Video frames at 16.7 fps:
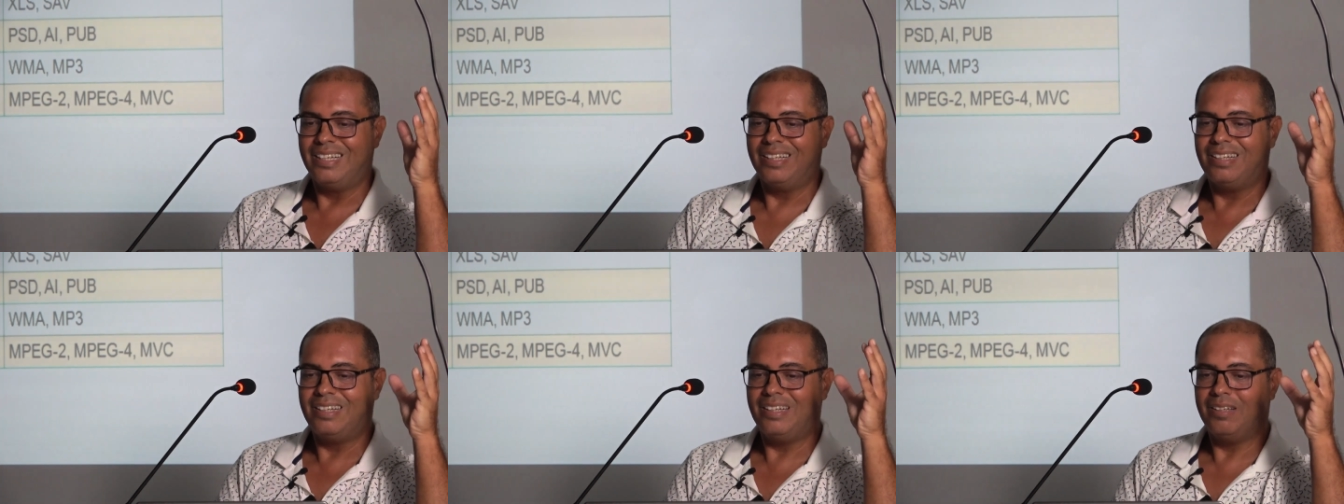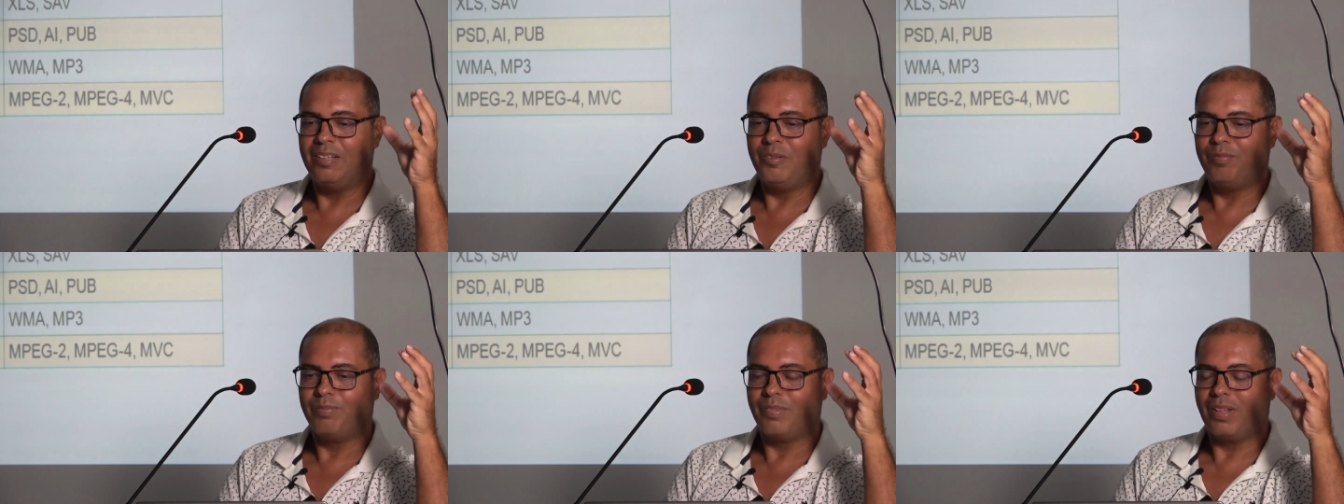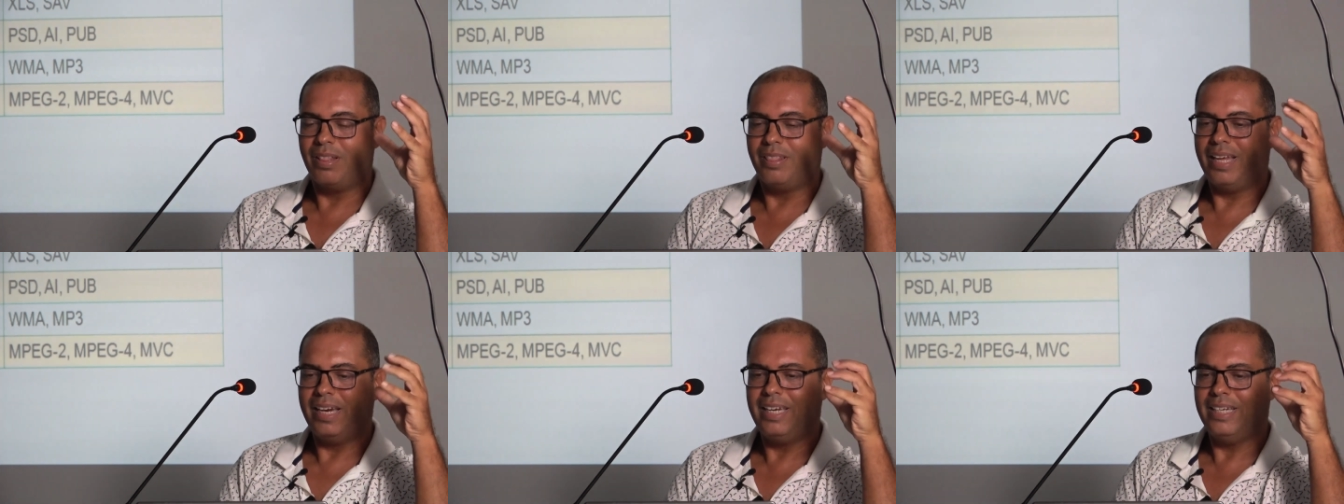
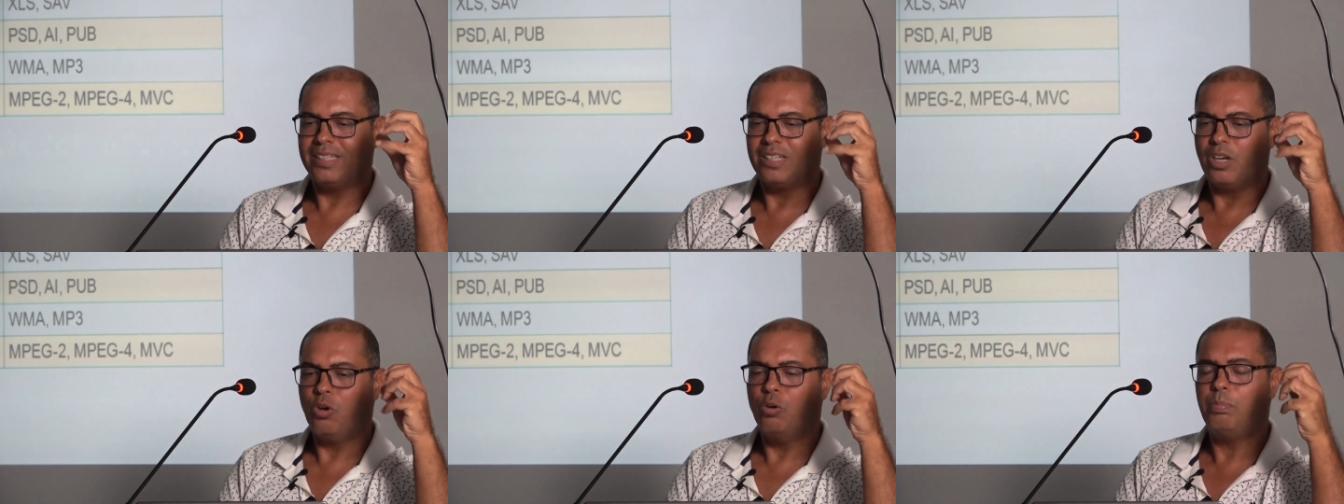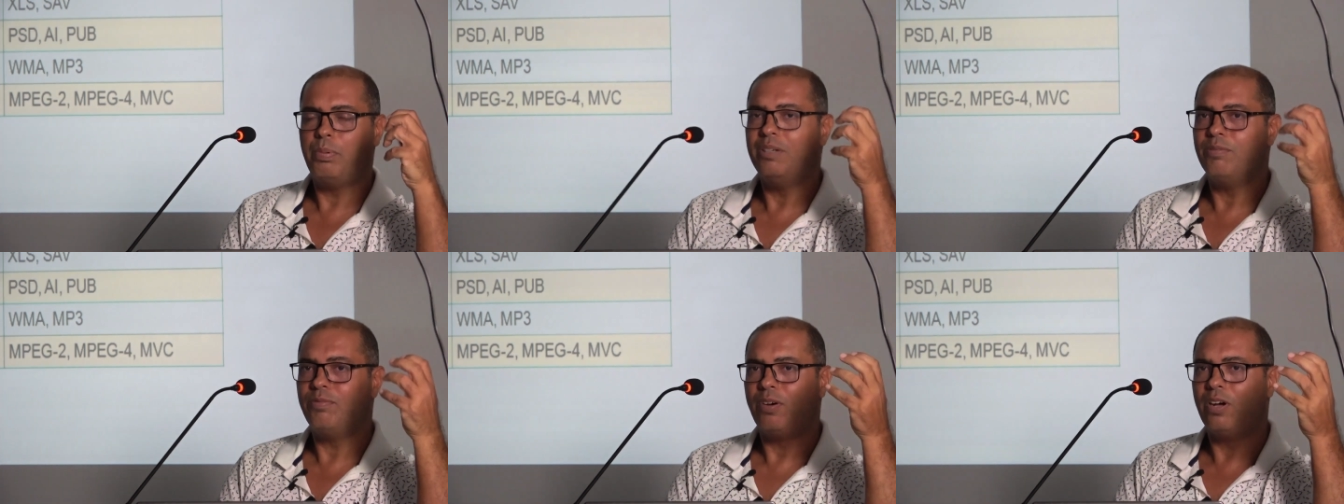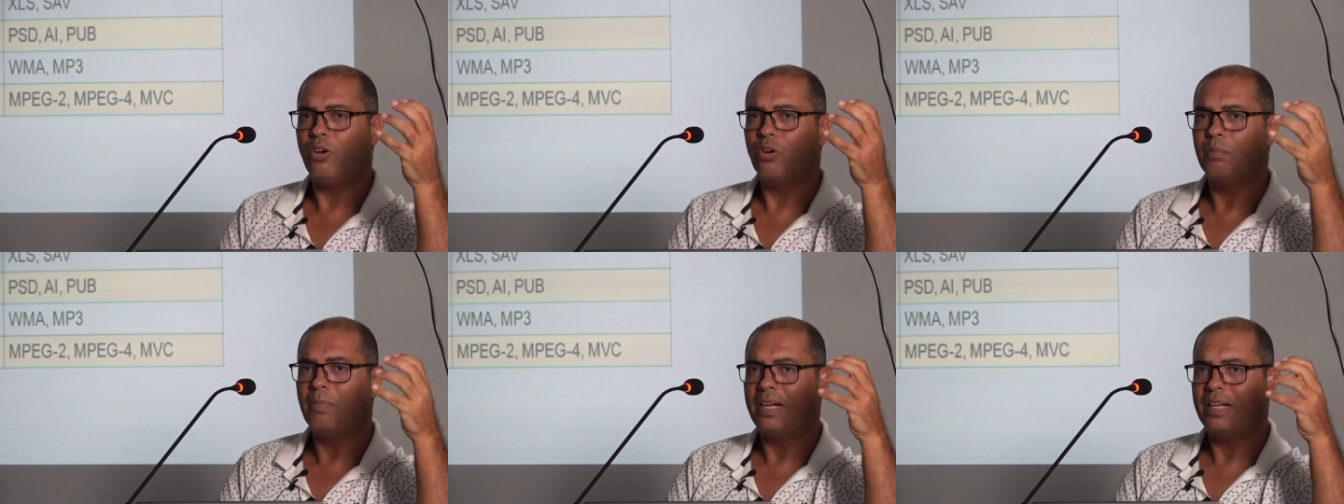there is open
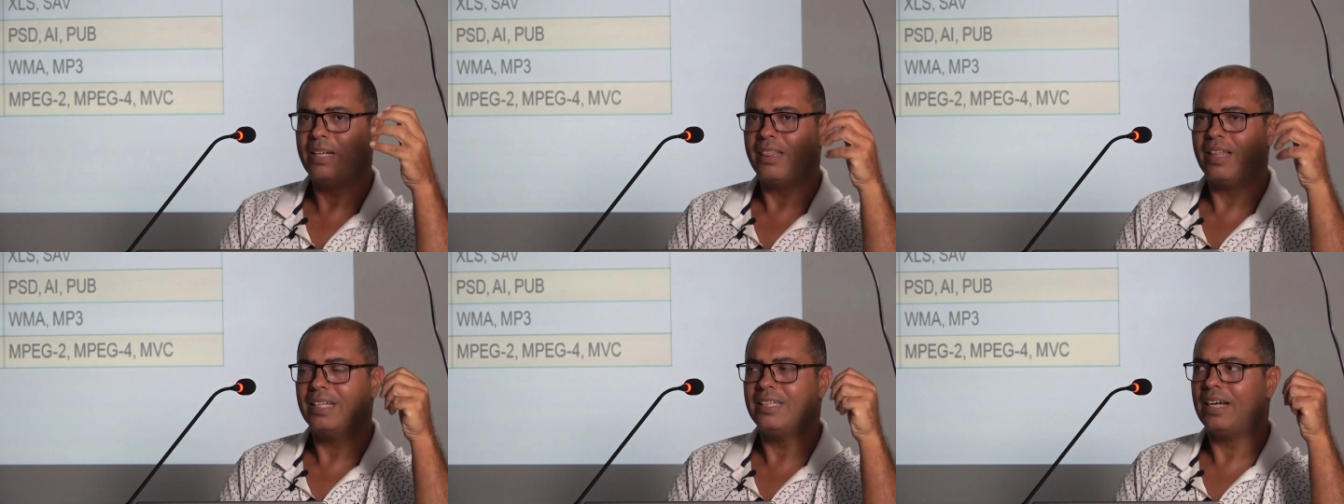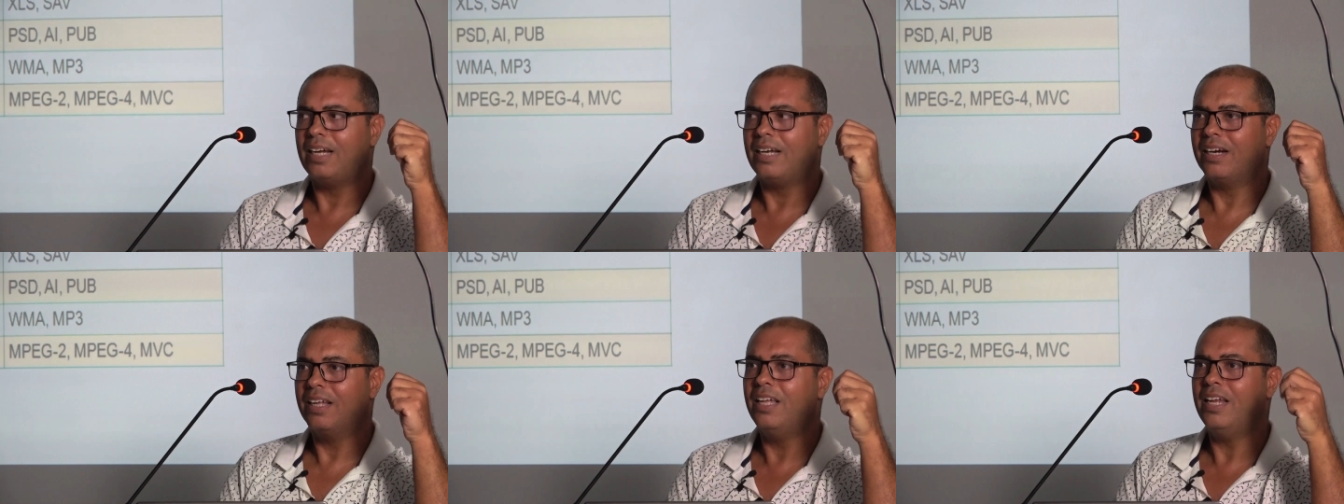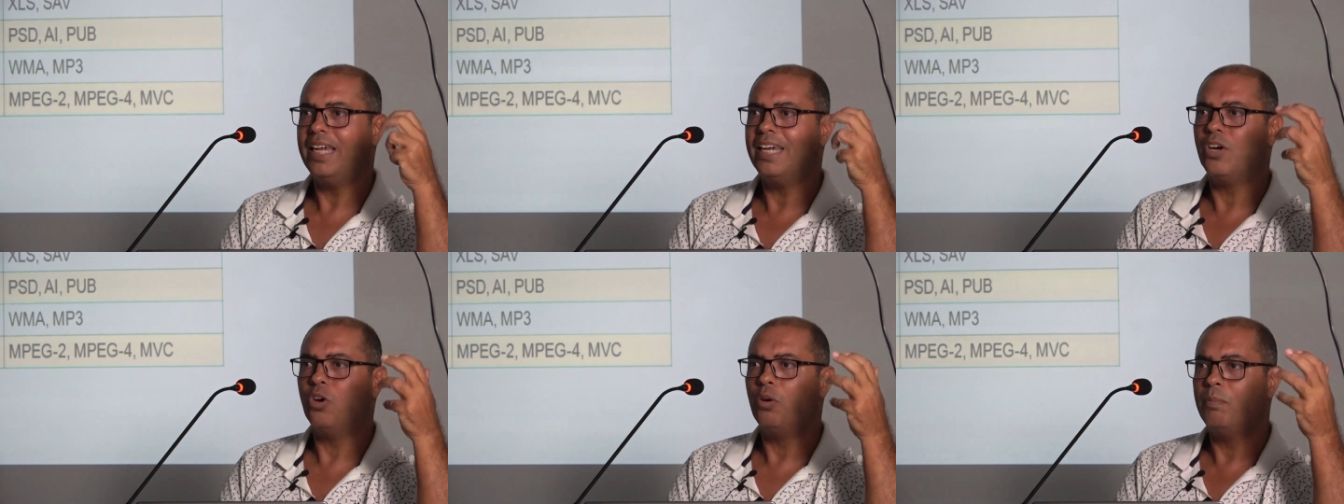format that are
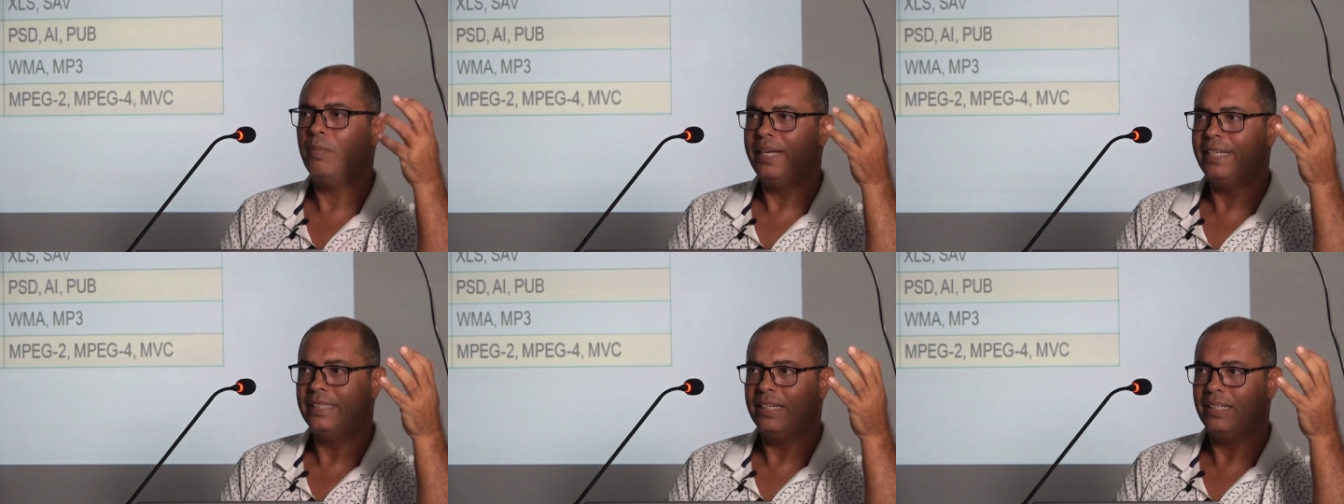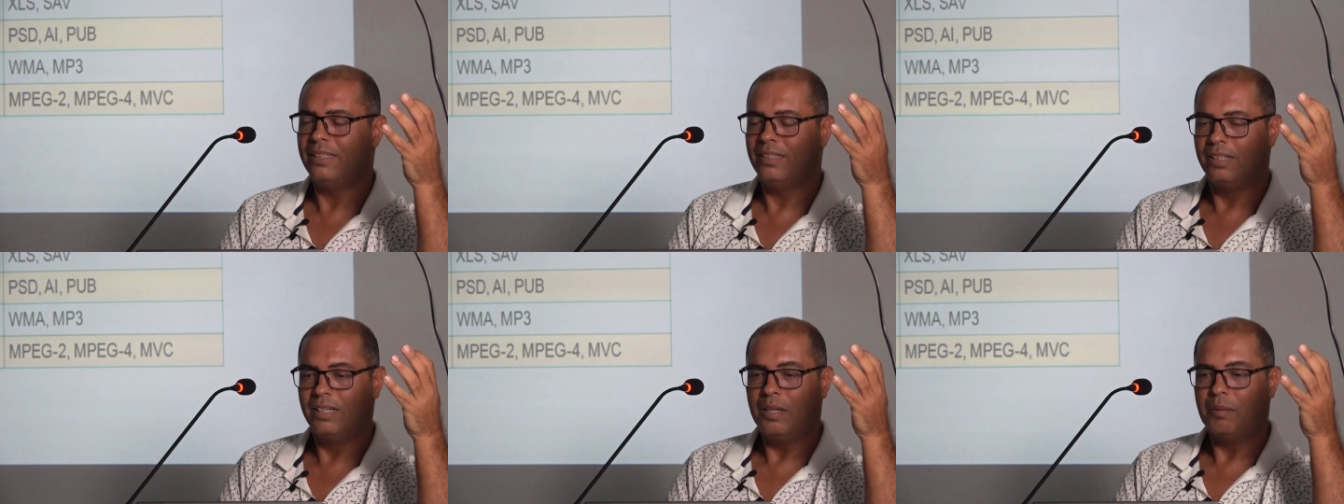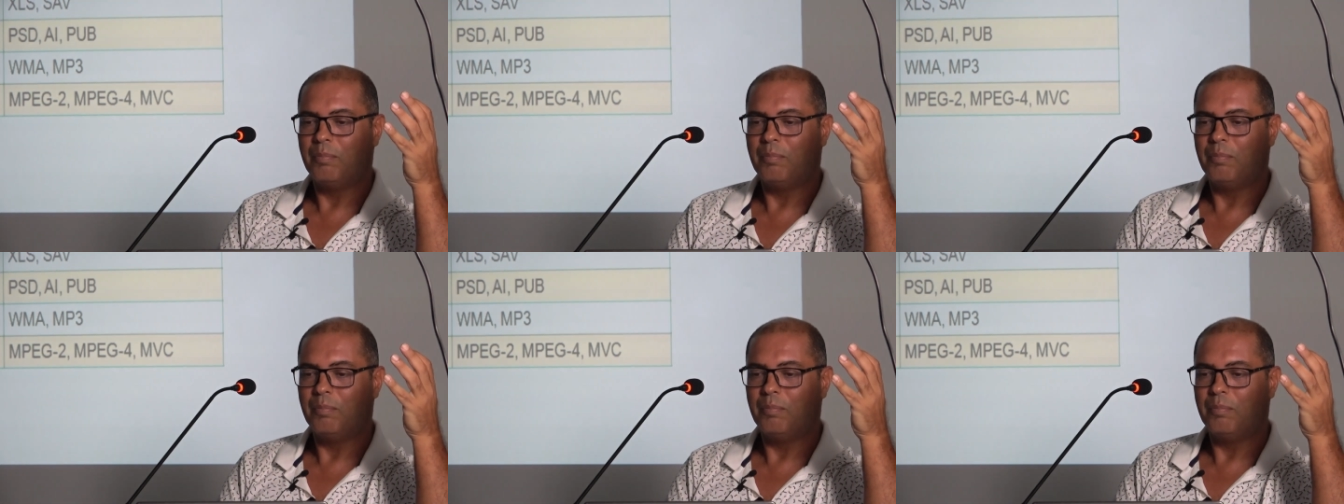recommended,